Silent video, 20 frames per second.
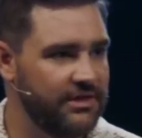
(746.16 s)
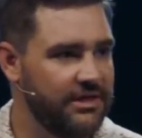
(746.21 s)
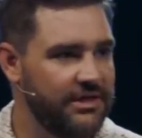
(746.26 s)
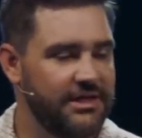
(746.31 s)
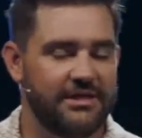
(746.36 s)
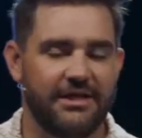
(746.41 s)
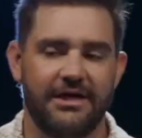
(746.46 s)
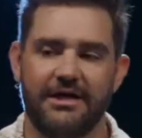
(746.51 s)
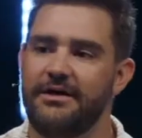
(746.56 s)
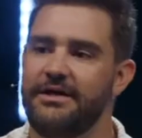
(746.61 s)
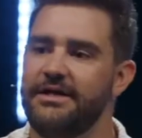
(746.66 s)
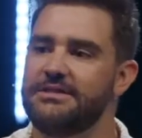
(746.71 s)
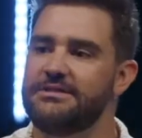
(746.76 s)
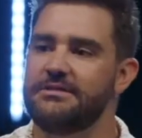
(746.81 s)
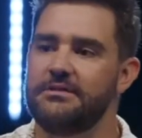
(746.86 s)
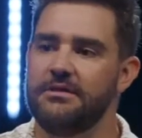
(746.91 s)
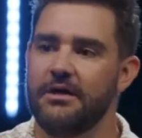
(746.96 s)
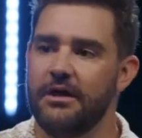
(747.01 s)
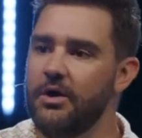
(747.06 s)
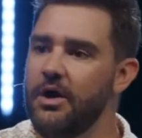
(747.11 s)
There is
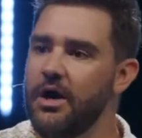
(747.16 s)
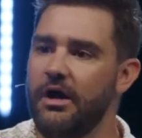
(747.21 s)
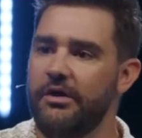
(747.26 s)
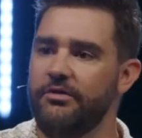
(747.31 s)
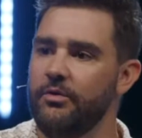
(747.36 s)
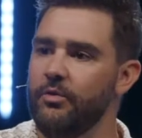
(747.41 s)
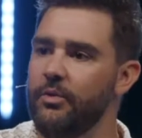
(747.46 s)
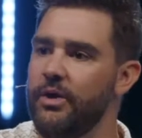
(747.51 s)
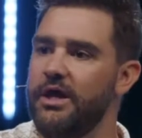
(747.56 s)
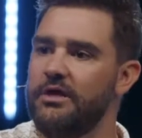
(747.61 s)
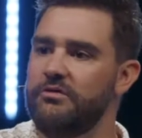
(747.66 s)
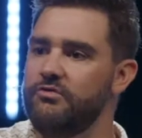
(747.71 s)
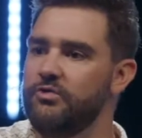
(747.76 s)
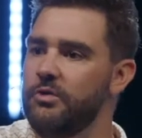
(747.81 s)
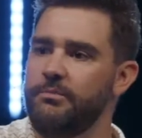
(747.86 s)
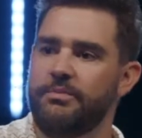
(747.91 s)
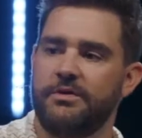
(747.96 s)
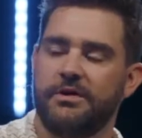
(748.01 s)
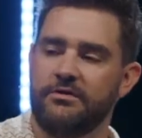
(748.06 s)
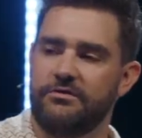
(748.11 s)
no other way to
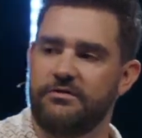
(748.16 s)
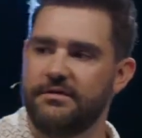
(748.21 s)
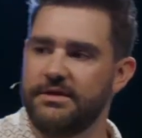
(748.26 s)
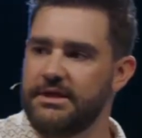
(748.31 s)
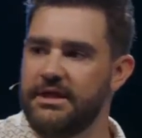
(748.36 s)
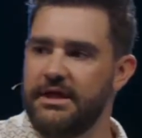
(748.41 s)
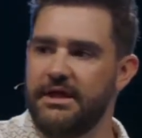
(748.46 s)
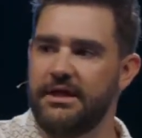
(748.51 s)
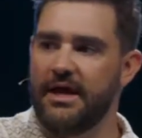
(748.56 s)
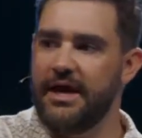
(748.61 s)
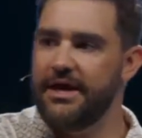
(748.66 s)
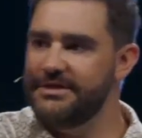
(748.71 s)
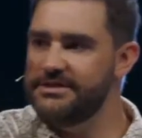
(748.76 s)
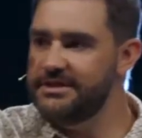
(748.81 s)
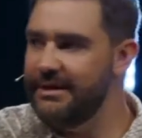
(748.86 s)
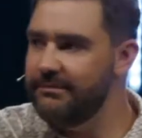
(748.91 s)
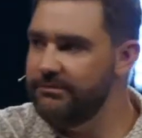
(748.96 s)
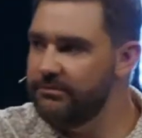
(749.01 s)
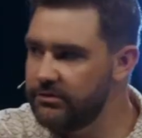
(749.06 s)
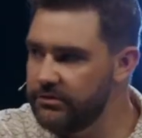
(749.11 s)
appeal to the king
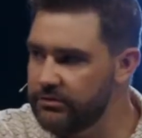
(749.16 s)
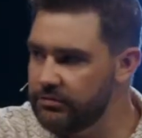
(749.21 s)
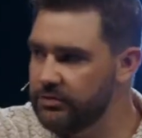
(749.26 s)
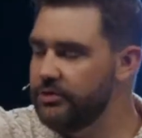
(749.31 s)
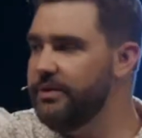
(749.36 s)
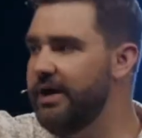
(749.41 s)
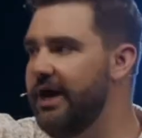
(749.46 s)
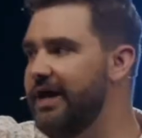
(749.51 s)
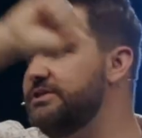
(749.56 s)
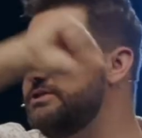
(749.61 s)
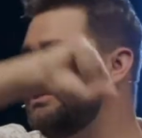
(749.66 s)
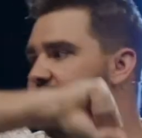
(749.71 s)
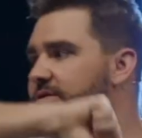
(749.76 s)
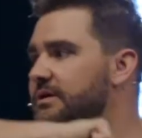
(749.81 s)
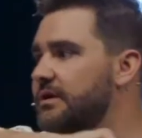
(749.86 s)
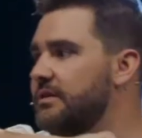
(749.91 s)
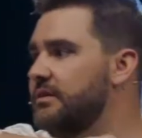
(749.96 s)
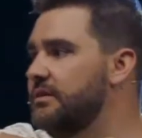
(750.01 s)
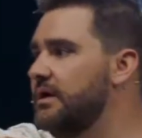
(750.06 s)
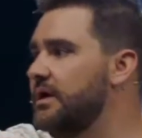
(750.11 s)
except through Esther.
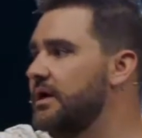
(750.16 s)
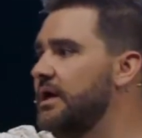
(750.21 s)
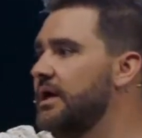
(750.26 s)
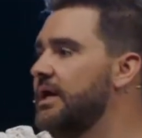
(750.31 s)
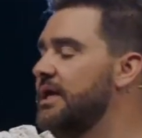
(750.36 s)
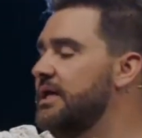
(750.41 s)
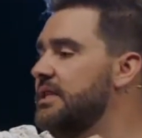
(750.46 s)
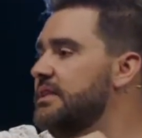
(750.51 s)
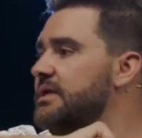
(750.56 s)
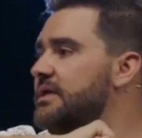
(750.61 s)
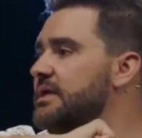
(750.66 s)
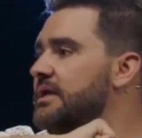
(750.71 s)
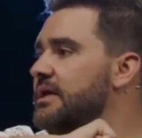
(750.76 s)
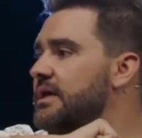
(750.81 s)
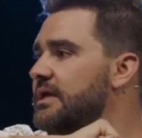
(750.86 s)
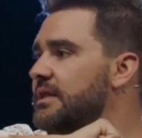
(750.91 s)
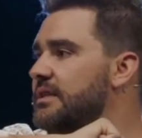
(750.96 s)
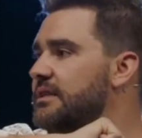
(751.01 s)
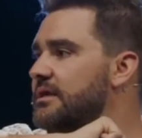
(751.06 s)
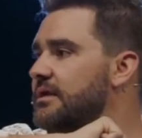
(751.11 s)

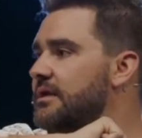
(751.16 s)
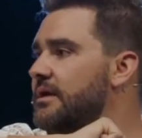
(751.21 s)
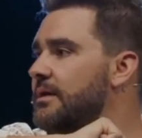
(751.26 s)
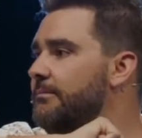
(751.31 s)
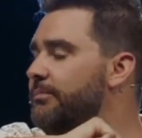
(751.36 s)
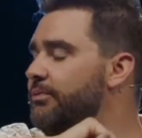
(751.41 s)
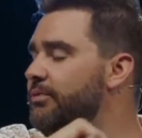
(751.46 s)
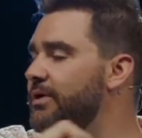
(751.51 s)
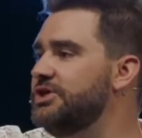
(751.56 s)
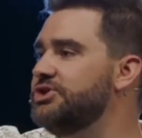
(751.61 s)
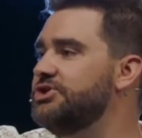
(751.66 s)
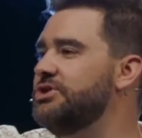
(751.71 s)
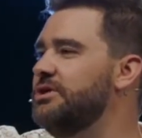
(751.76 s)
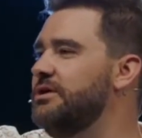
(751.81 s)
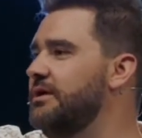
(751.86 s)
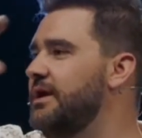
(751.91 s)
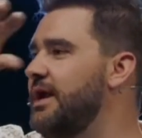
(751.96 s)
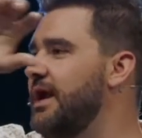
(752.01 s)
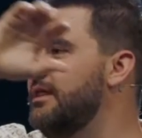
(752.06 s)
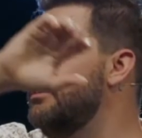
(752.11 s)
The pressure
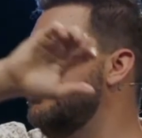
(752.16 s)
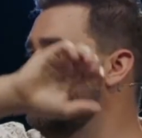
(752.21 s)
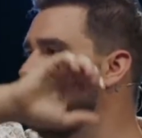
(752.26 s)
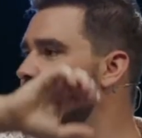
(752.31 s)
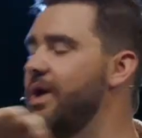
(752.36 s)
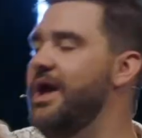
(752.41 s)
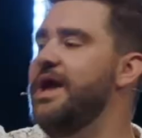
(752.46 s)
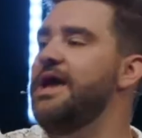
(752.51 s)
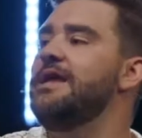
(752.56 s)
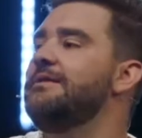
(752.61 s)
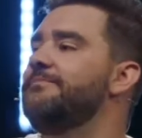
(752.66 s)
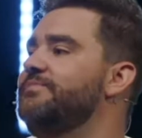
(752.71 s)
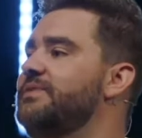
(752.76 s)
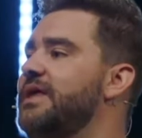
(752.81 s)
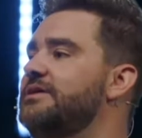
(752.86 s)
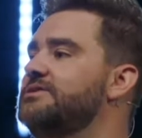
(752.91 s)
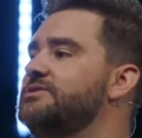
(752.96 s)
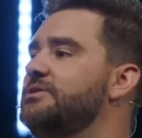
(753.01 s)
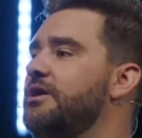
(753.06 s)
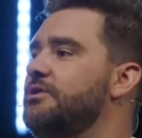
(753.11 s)
and the weight that
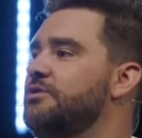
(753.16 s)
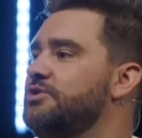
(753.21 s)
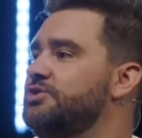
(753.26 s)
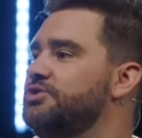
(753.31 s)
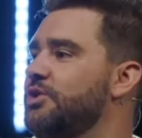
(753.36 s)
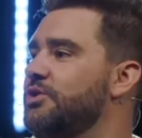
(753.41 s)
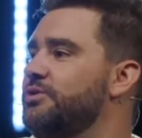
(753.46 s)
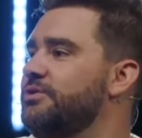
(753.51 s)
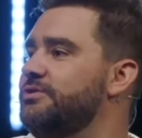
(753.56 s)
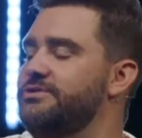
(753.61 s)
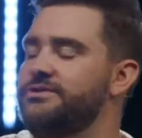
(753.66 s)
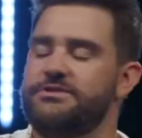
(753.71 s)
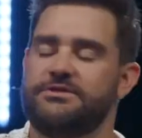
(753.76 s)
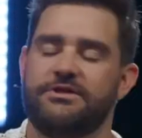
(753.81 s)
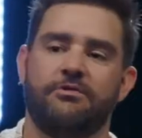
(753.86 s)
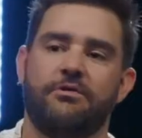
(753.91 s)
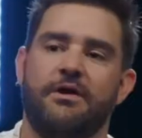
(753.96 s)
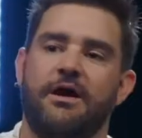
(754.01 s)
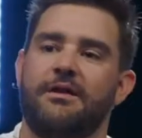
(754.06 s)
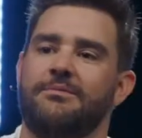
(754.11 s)
is on her shoulders is
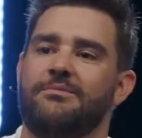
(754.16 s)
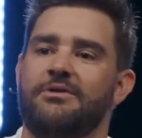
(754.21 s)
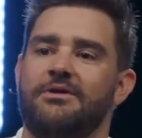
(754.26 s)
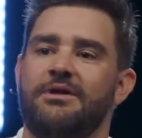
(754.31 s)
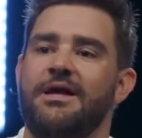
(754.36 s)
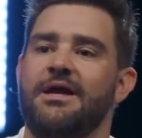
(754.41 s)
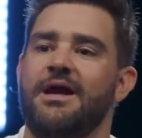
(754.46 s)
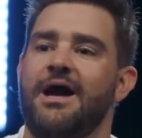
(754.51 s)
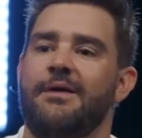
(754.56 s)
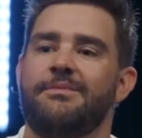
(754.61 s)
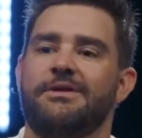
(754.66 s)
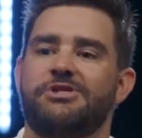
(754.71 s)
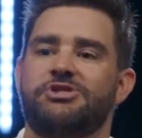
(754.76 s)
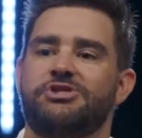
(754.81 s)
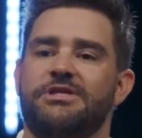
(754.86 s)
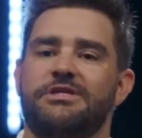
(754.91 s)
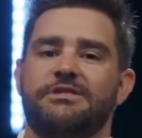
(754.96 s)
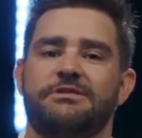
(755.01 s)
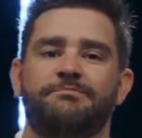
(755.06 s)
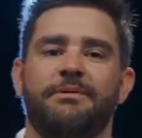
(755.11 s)
incredible. I mean,
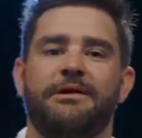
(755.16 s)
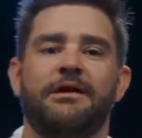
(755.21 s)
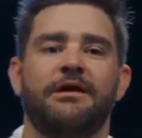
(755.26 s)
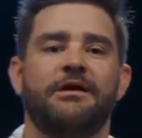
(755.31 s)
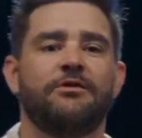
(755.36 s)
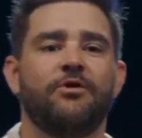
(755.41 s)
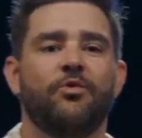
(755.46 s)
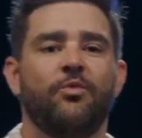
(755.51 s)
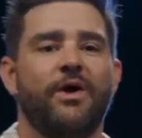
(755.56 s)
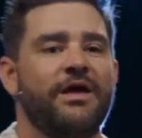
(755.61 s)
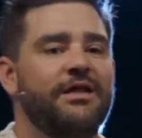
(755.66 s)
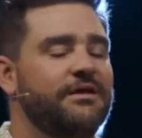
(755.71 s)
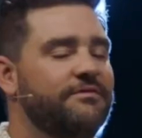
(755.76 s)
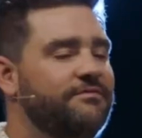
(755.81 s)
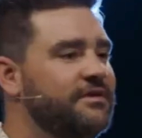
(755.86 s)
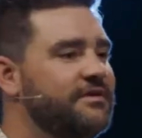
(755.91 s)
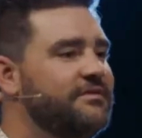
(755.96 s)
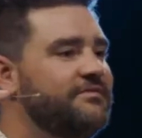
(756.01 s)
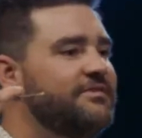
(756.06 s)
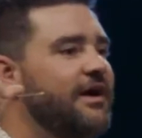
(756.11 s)
she is bearing the weight of an
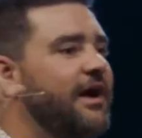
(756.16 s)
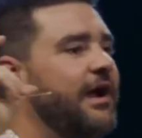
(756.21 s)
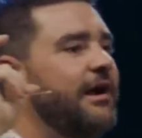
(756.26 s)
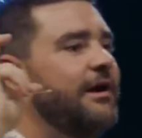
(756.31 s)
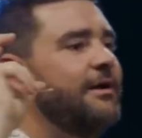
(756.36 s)
entire